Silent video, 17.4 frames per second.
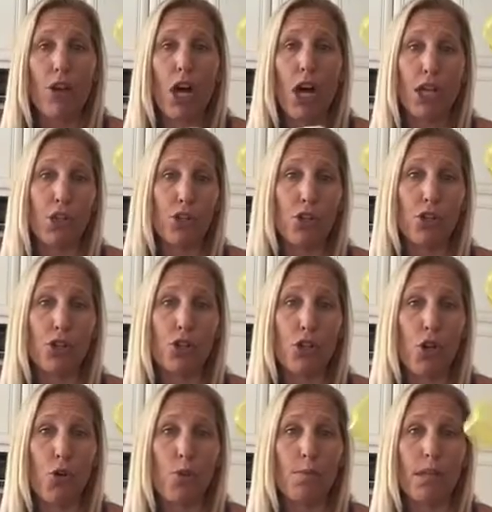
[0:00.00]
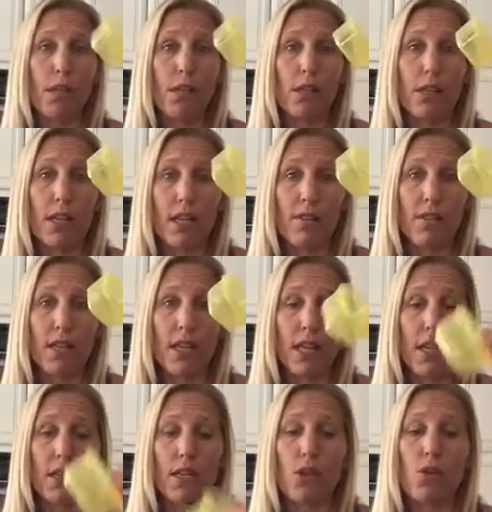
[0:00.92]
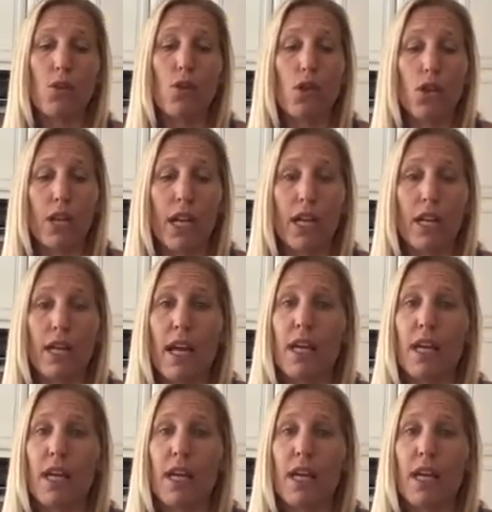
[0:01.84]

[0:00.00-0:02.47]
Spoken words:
the uncooked oatmeal in the yellow, cook it,